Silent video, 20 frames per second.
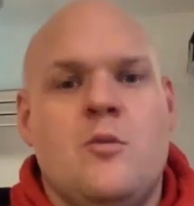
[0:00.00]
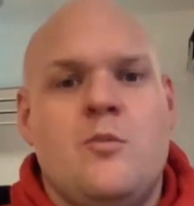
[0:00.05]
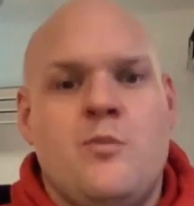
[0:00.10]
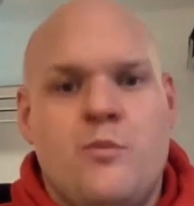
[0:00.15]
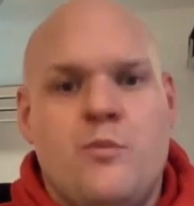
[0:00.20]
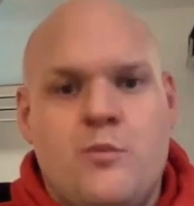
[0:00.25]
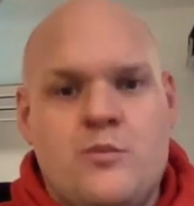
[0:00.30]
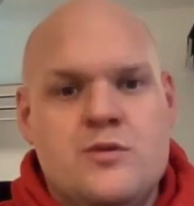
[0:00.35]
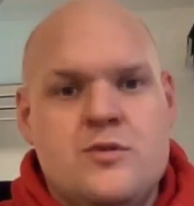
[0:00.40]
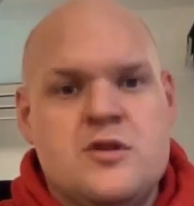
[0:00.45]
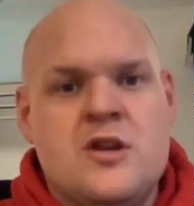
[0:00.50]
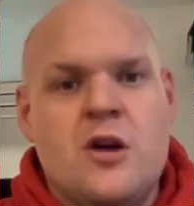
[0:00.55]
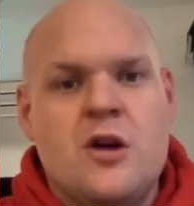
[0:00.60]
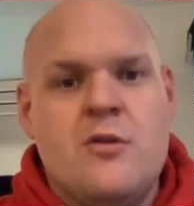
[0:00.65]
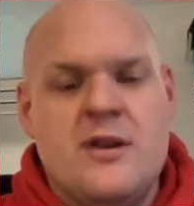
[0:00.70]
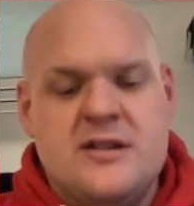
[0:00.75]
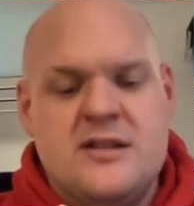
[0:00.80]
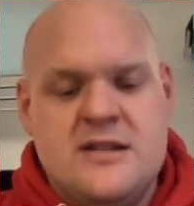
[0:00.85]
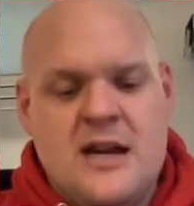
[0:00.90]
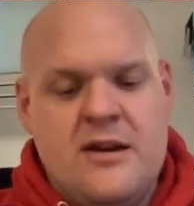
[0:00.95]
So
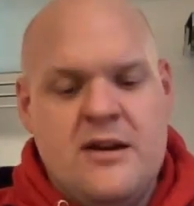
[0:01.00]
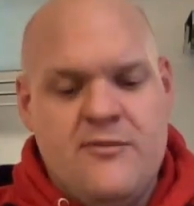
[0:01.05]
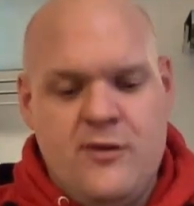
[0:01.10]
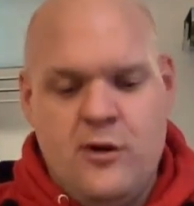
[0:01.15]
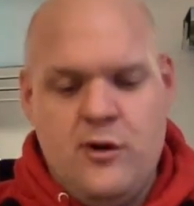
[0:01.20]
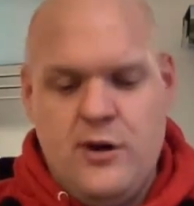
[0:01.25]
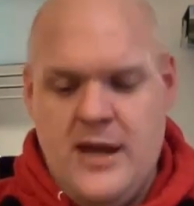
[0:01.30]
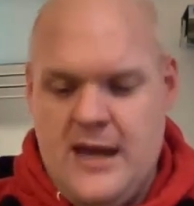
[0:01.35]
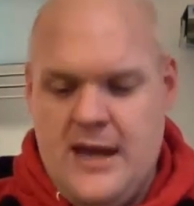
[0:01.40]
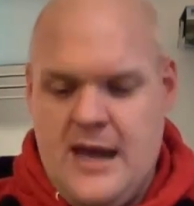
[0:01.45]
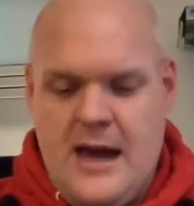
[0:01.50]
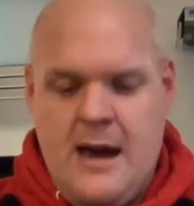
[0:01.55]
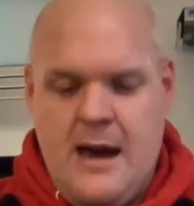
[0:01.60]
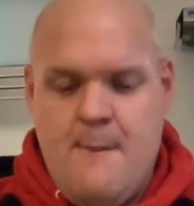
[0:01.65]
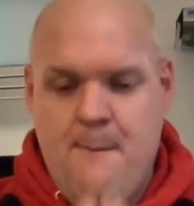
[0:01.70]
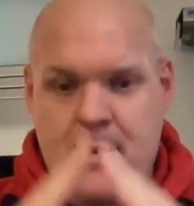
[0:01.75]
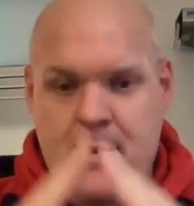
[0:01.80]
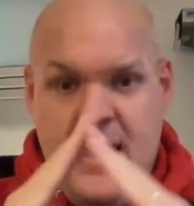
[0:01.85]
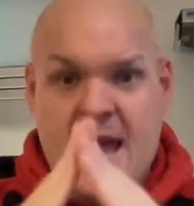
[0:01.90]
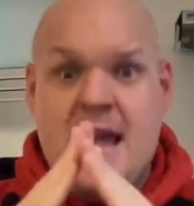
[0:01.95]
instead of looking at a
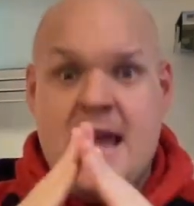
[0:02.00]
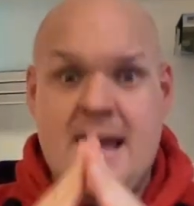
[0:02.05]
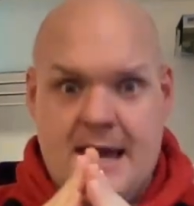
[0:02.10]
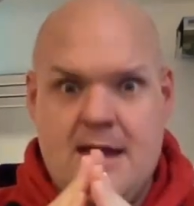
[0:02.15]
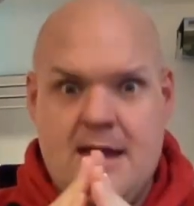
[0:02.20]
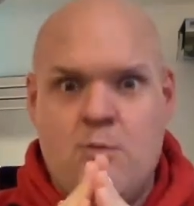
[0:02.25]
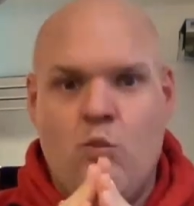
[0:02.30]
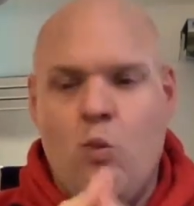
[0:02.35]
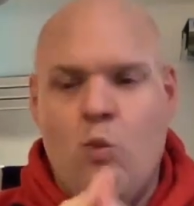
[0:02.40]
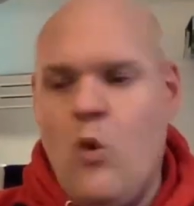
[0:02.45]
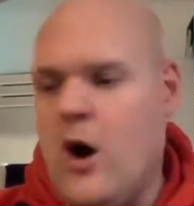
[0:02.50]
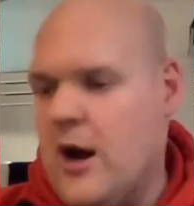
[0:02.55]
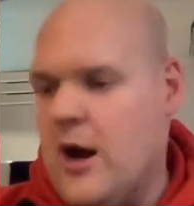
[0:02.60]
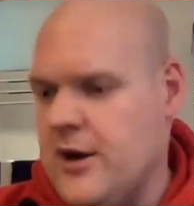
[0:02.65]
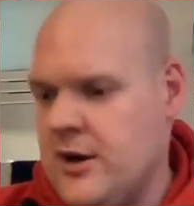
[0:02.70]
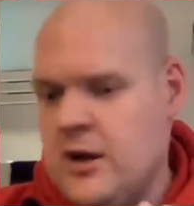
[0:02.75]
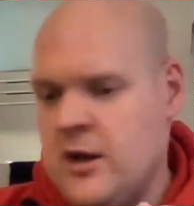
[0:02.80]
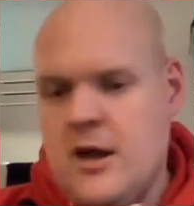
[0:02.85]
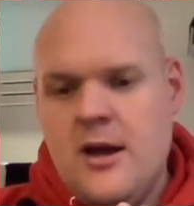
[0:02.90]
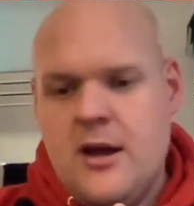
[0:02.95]
peak in one,
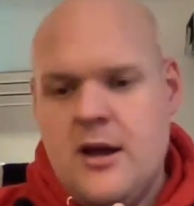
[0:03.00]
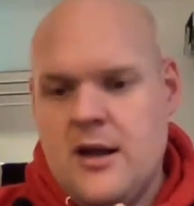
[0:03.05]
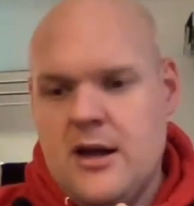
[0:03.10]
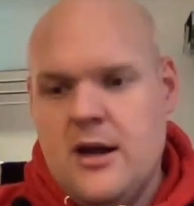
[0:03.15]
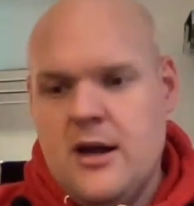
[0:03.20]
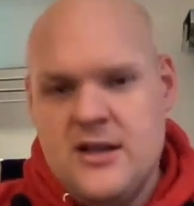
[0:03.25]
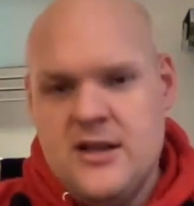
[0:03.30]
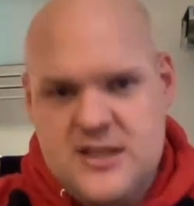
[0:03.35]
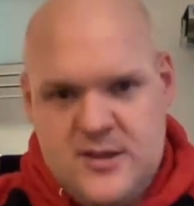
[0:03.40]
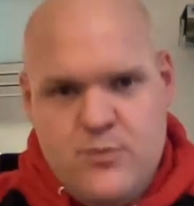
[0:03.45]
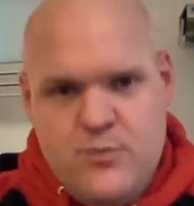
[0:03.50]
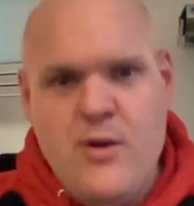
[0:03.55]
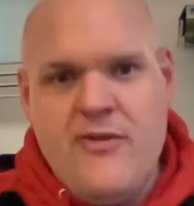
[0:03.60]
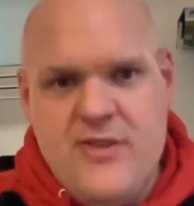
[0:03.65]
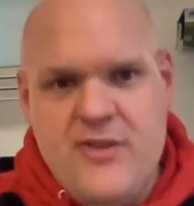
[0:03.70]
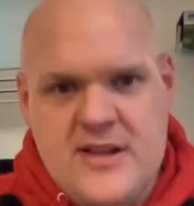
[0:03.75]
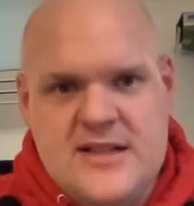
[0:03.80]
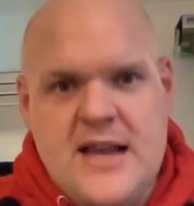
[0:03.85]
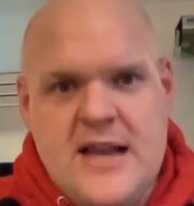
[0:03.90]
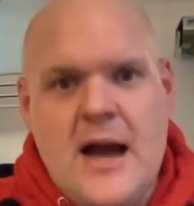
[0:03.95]
can I spread
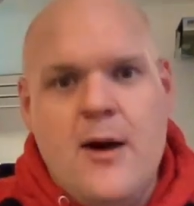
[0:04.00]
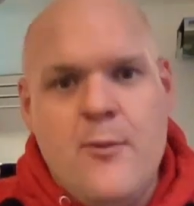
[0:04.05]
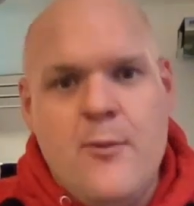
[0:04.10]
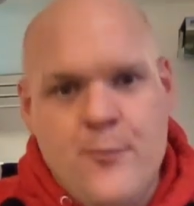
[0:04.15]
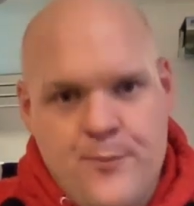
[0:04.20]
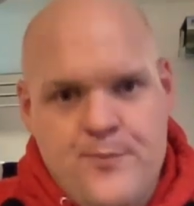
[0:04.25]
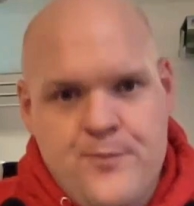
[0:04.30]
this out?